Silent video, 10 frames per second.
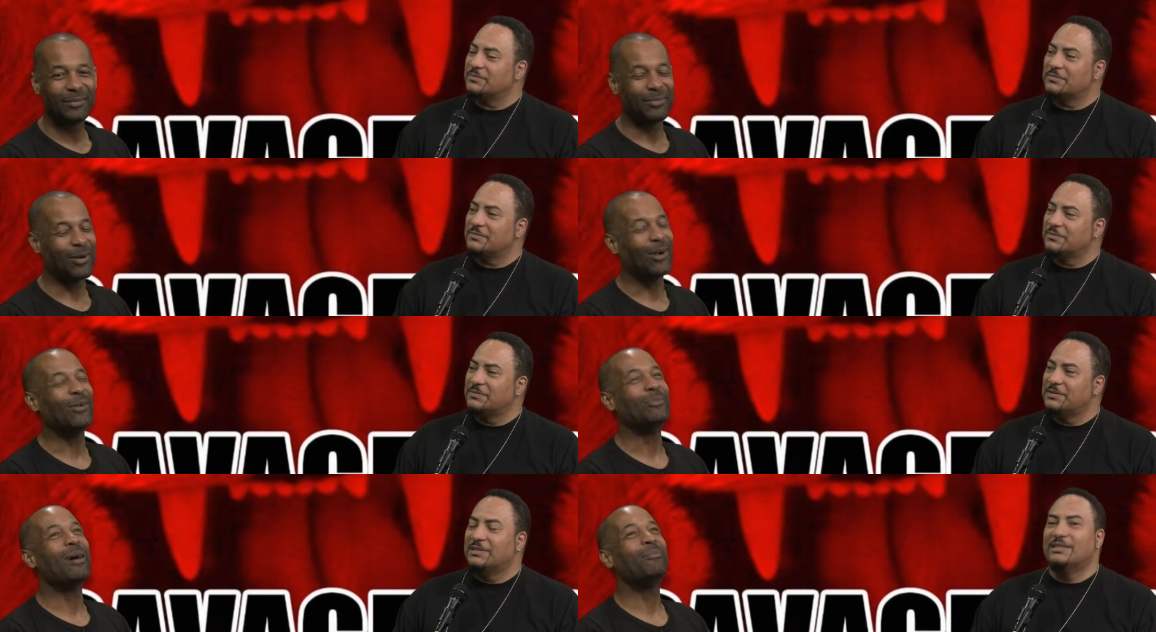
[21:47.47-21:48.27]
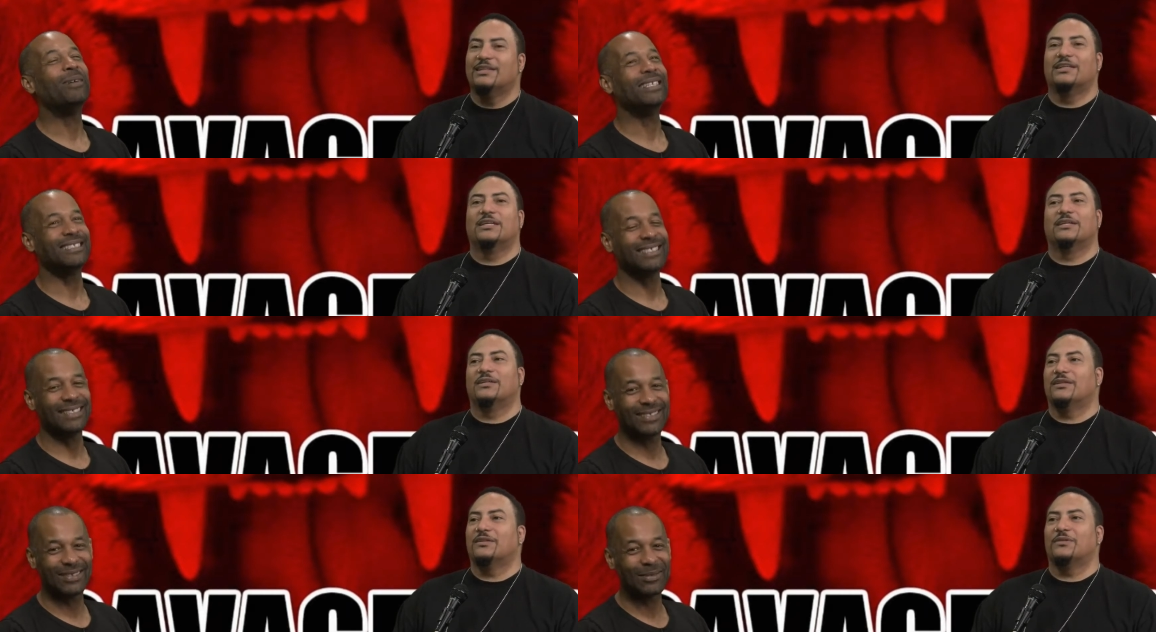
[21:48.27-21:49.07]
Speaker 1: bro, my
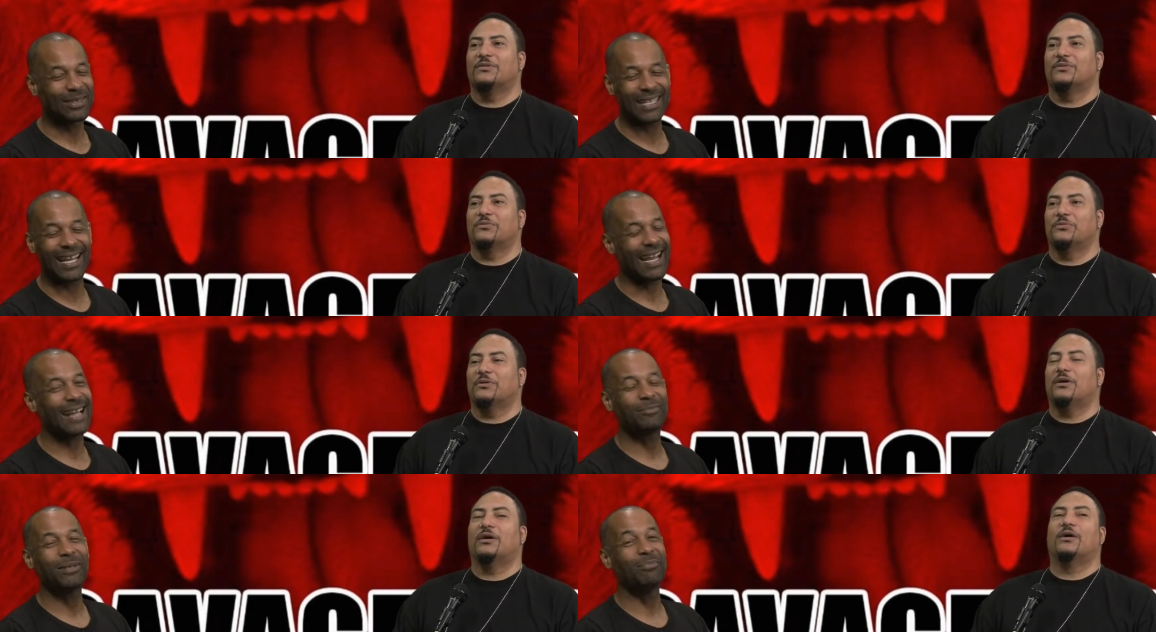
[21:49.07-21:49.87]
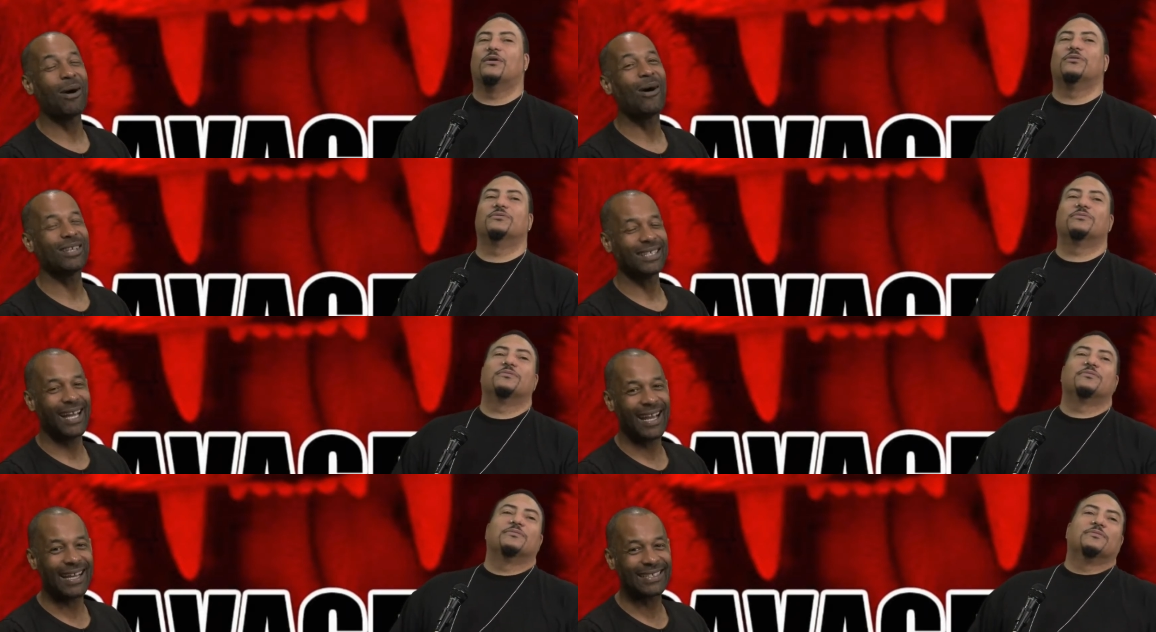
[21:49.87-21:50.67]
budget, like I'd be oh. balling.
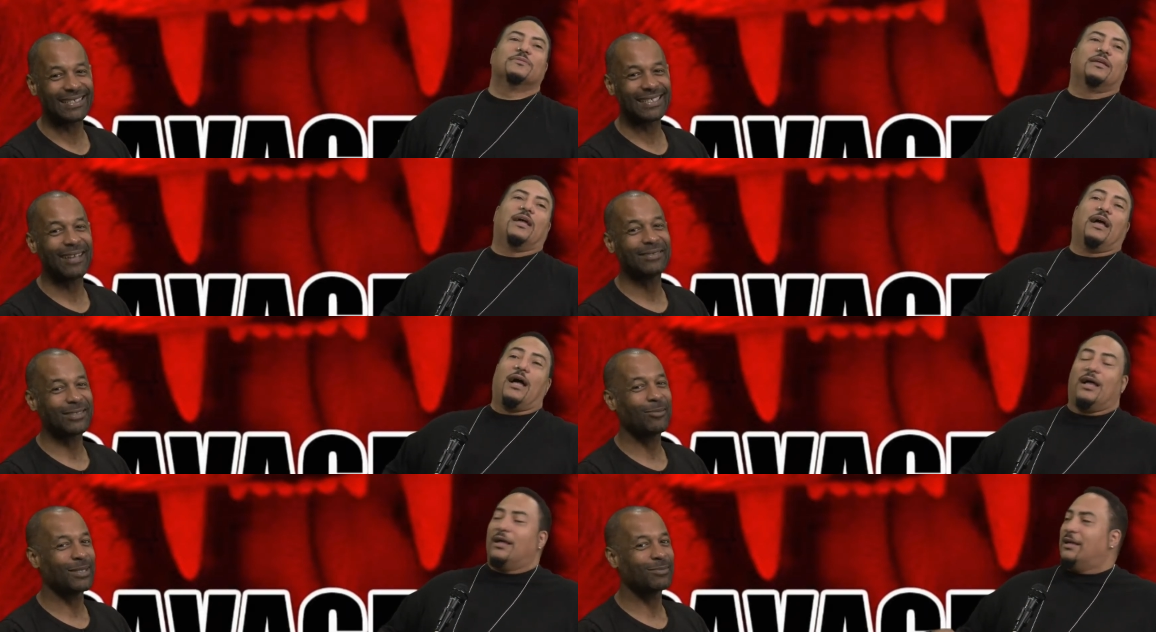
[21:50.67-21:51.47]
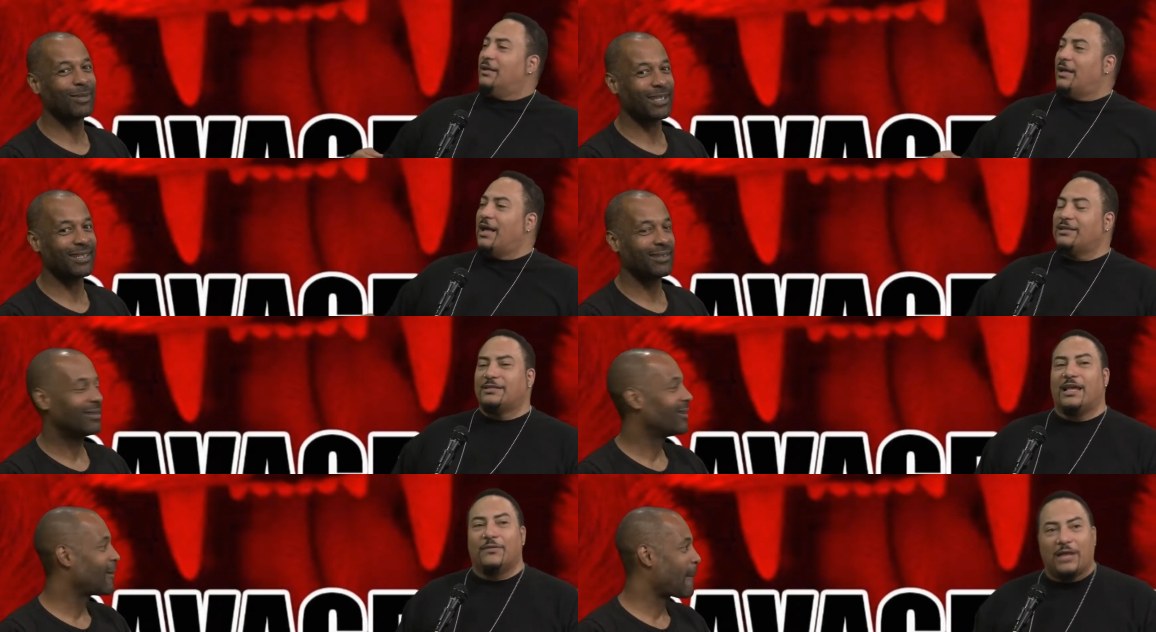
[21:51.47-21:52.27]
Like I could save so much money. I
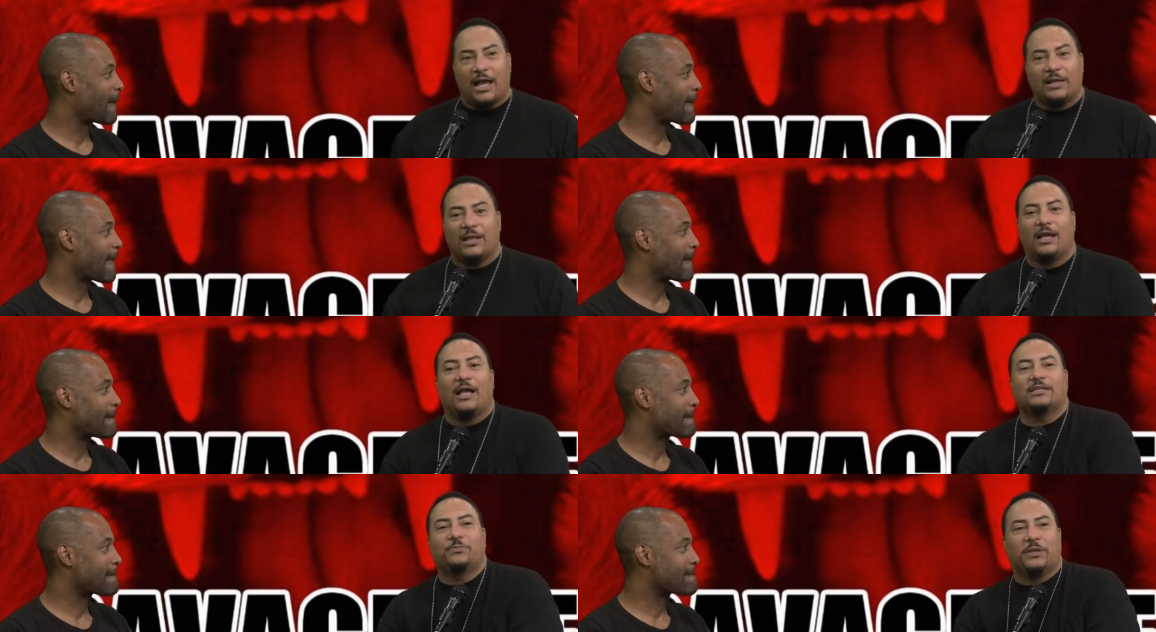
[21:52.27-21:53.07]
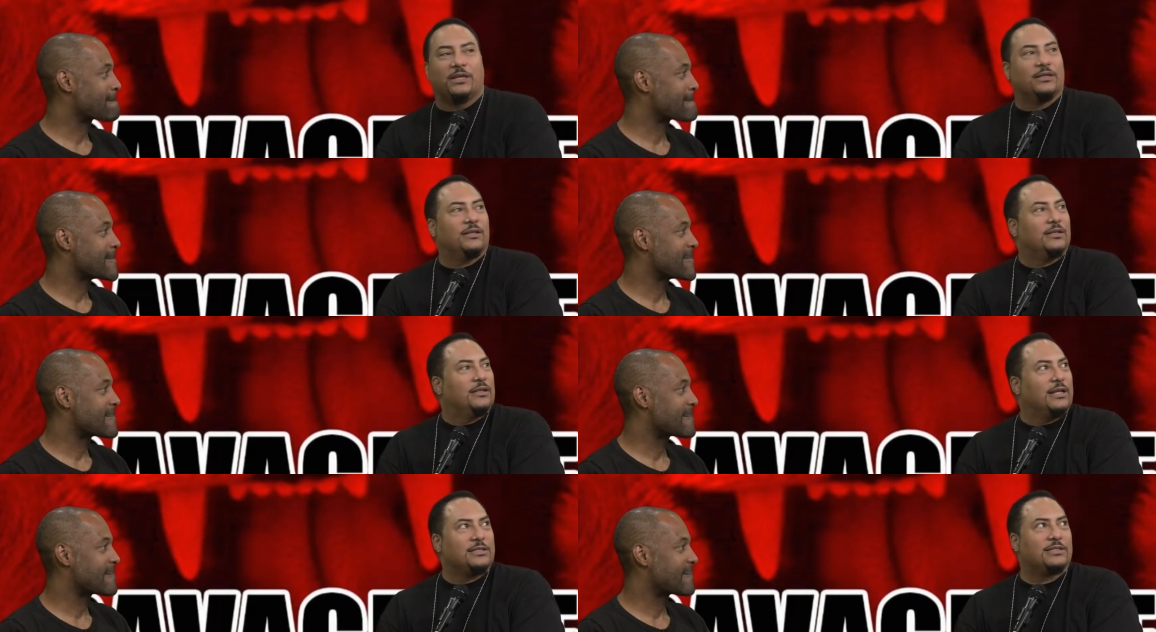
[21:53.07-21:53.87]
Speaker 2: saved. I I spent.
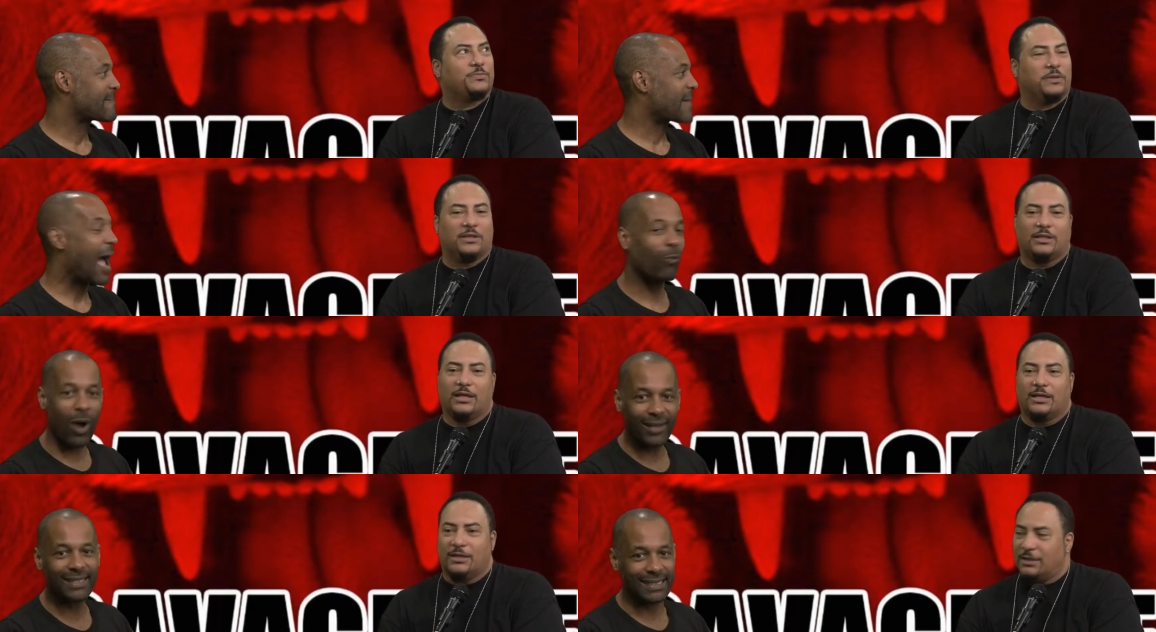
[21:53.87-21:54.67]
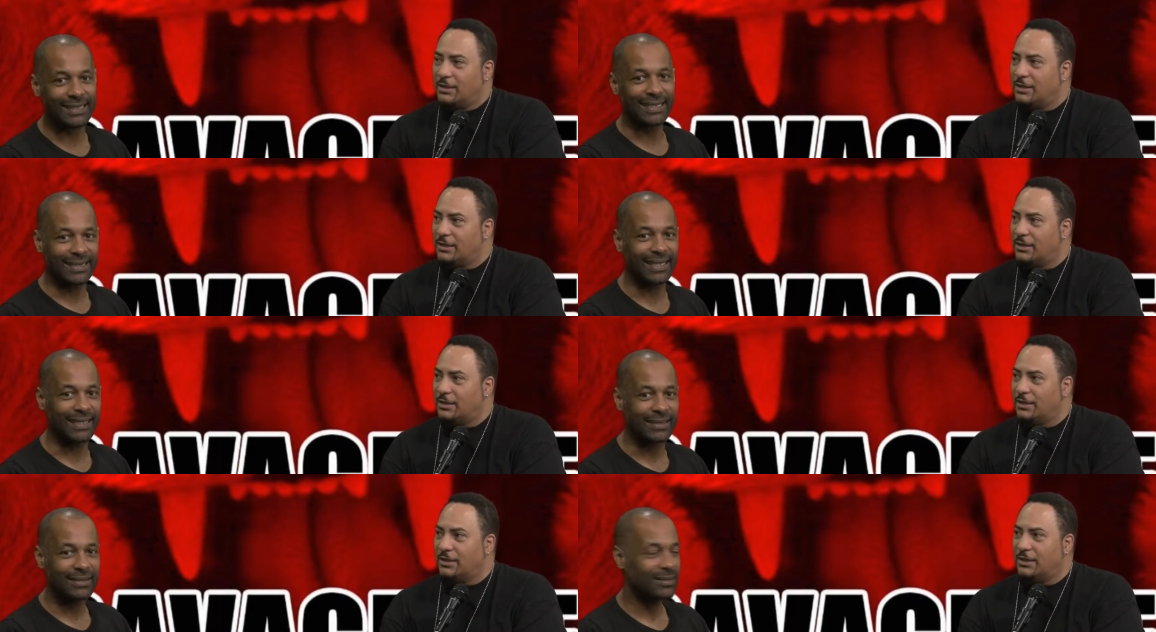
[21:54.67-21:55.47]
I just spent. I like, want
Speaker 1: this
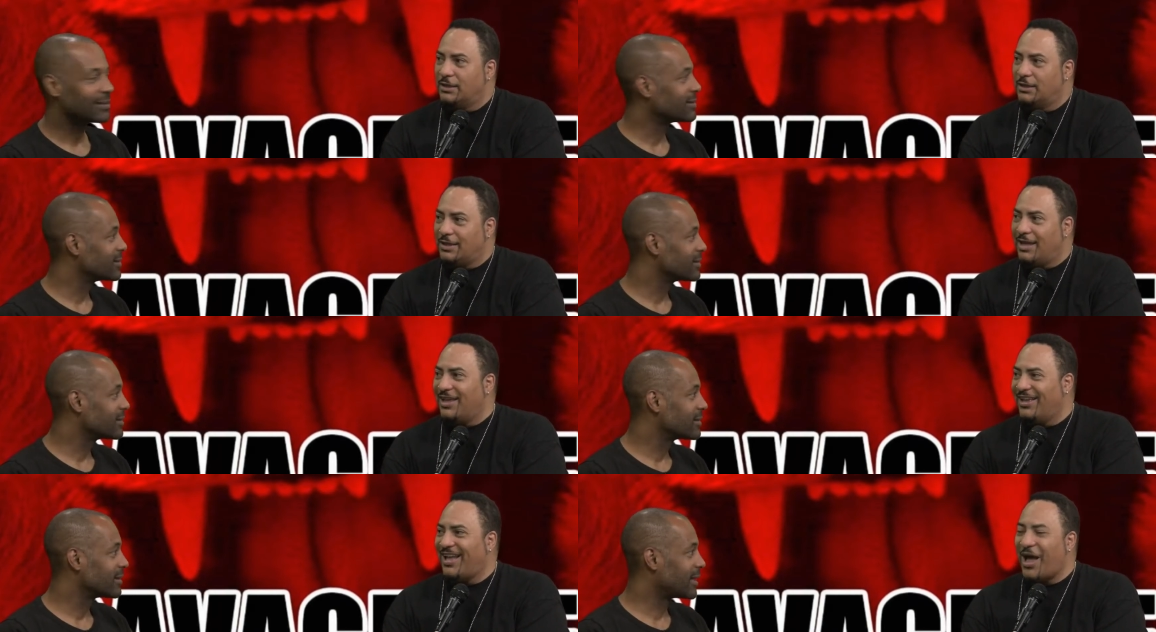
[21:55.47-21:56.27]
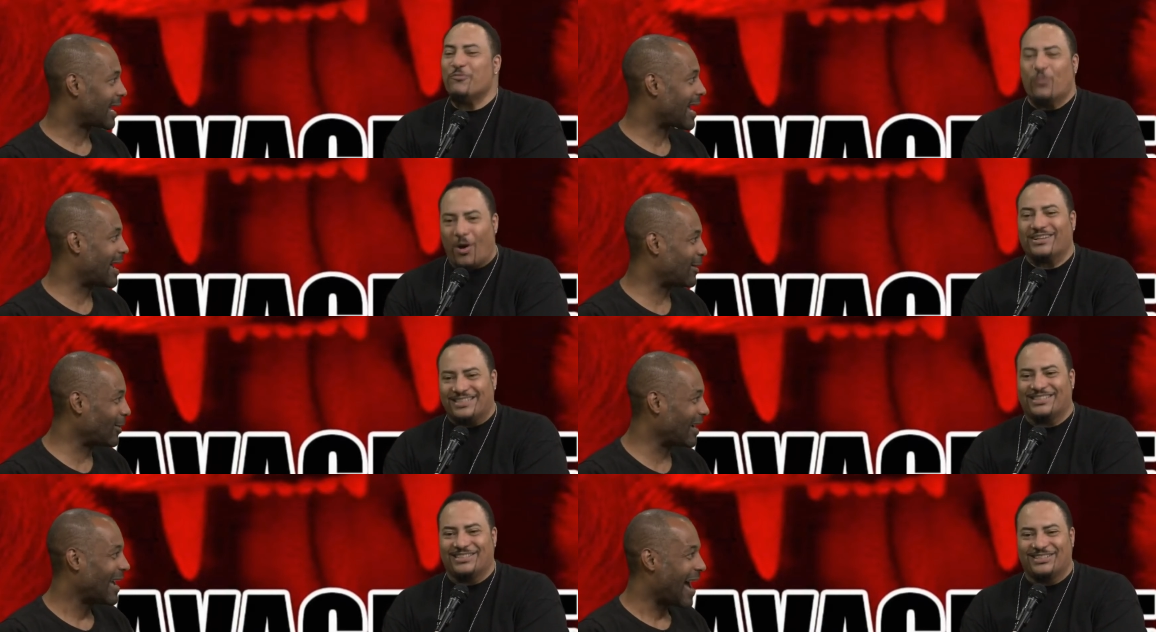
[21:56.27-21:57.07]
disease. Yeah, I like, want I,
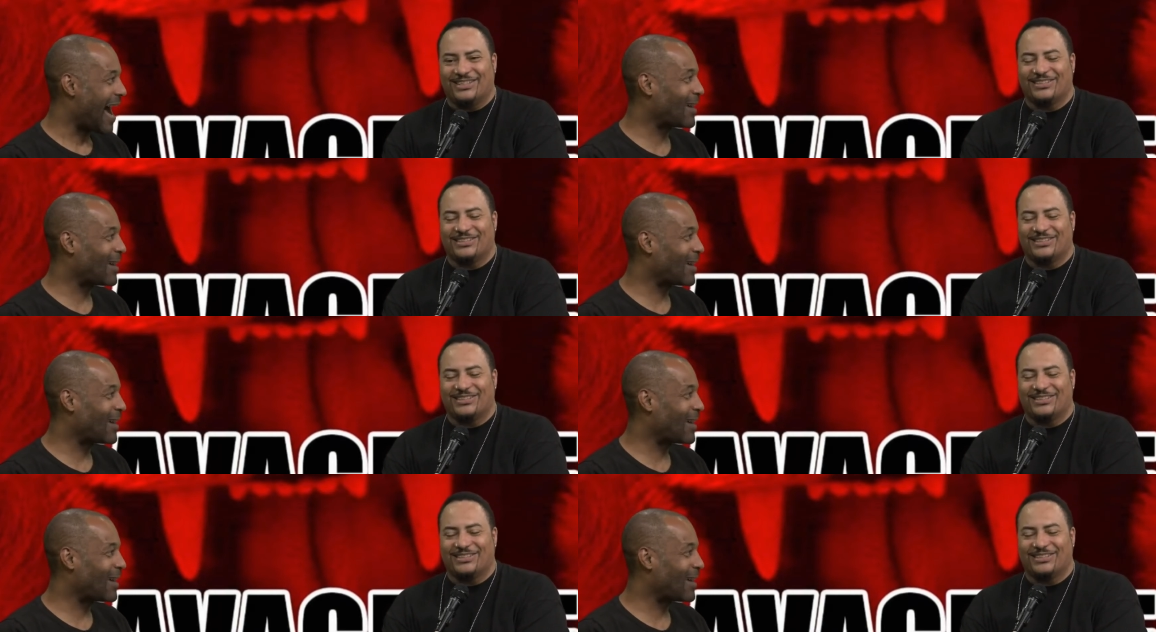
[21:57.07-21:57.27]
this disease. I